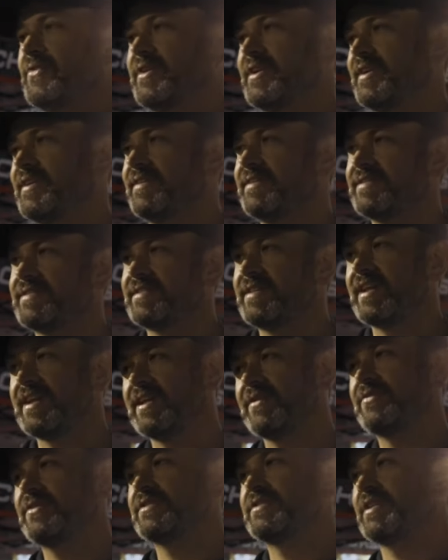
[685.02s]
for years. Like
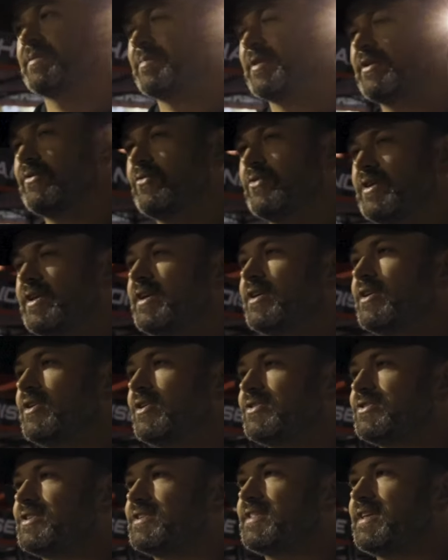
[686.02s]
if gotcha. there's something really
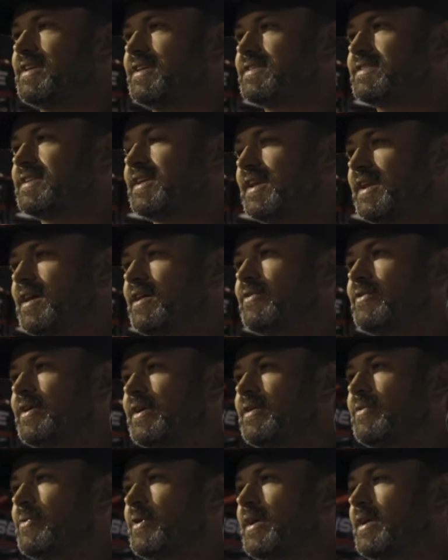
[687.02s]
urgent that needs to get out
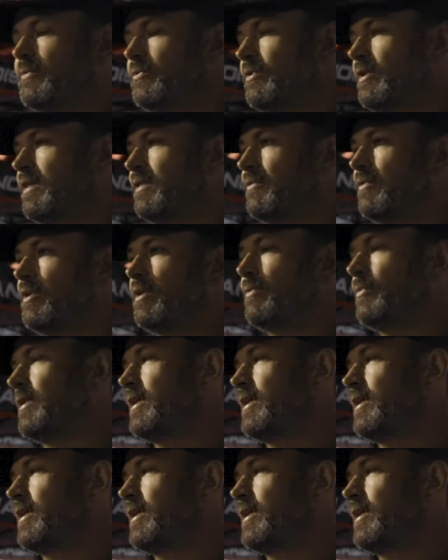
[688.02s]
right away, we're on the road.